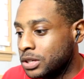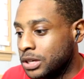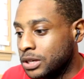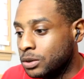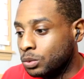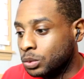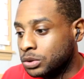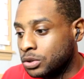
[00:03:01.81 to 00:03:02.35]

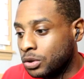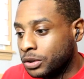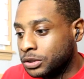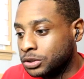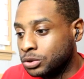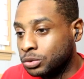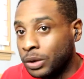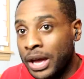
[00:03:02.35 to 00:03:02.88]
he was going
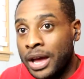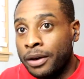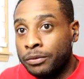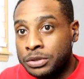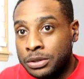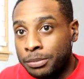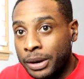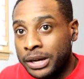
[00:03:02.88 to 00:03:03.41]
to have
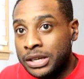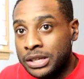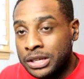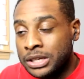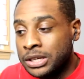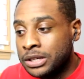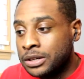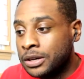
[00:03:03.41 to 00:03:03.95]
somebody
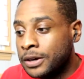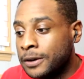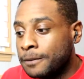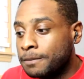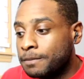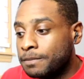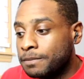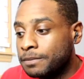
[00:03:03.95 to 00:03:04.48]
eat
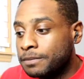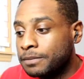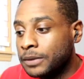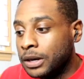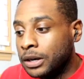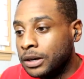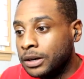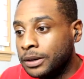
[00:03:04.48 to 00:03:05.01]

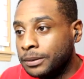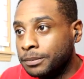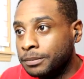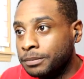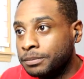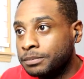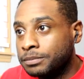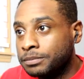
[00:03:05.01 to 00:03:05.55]
um
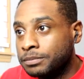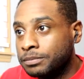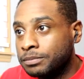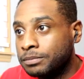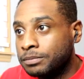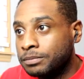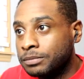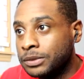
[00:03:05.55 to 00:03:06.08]

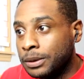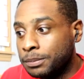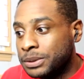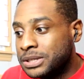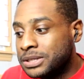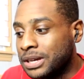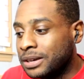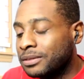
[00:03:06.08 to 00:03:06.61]
the
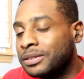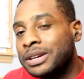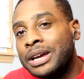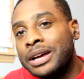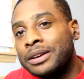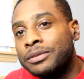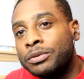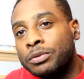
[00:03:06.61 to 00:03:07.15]
Beast Titan
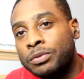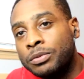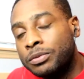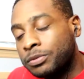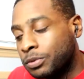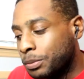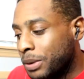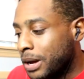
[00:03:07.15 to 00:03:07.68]

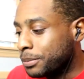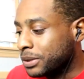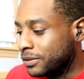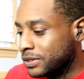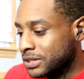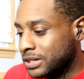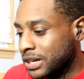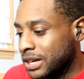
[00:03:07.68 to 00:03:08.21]
remind me of
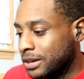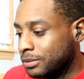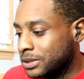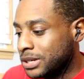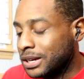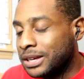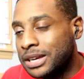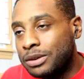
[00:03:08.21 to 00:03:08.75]
his name
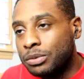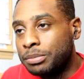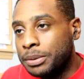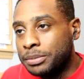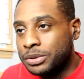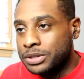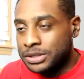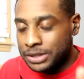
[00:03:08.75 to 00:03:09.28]
because I can't
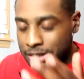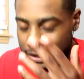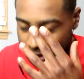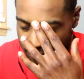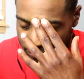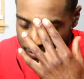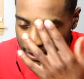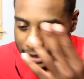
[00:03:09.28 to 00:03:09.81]
remember his
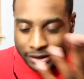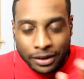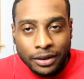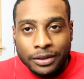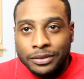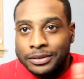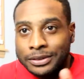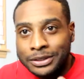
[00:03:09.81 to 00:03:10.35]
name. I
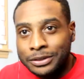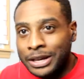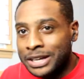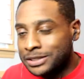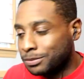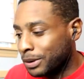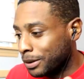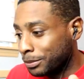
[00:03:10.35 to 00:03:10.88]
know you
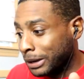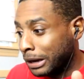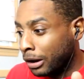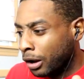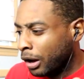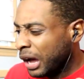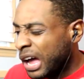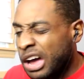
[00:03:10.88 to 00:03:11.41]
guys are probably like,
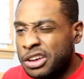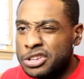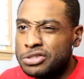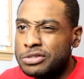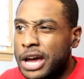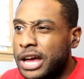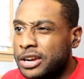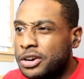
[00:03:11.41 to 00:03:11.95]
how you
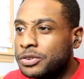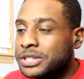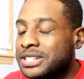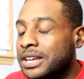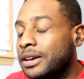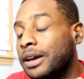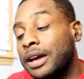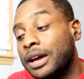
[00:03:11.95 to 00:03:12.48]
not know his
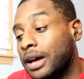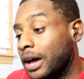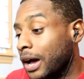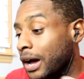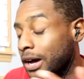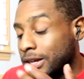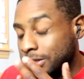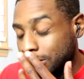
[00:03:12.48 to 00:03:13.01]
name?
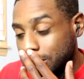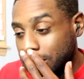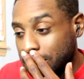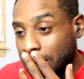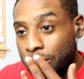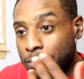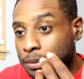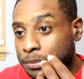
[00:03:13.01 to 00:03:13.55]
I honestly
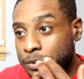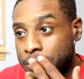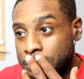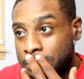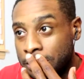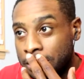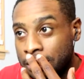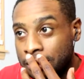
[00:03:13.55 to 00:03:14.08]
cannot remember his
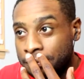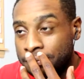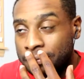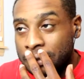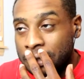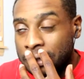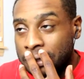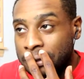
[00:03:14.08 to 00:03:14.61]
name.
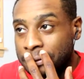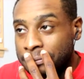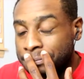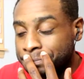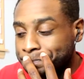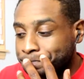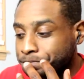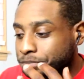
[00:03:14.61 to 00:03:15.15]

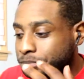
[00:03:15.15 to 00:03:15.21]
Um,